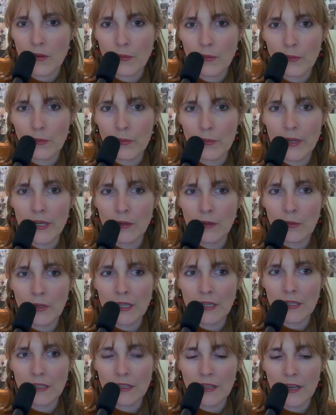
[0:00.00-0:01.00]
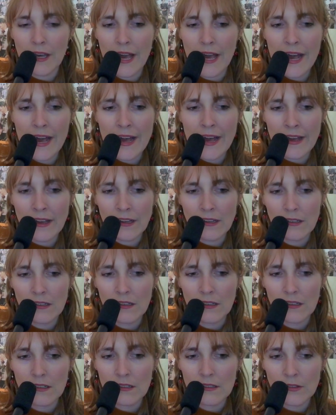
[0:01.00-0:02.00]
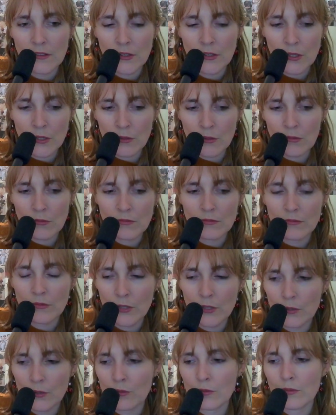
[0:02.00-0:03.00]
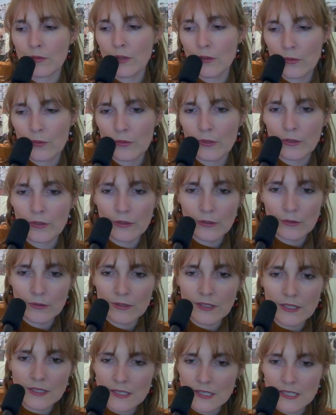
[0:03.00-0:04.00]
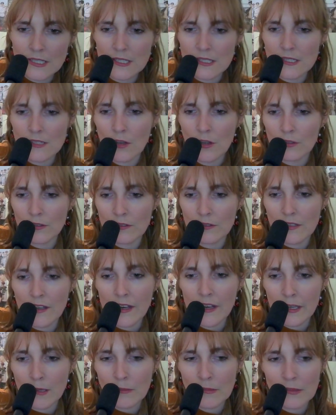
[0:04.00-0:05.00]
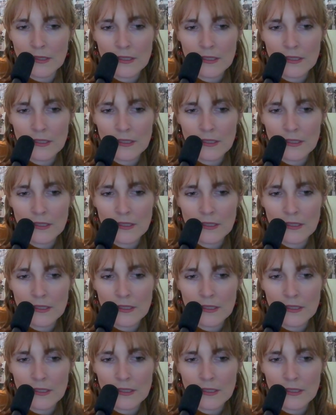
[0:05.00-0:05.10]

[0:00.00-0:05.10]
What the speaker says: Wait. Ah! No. This is not the time.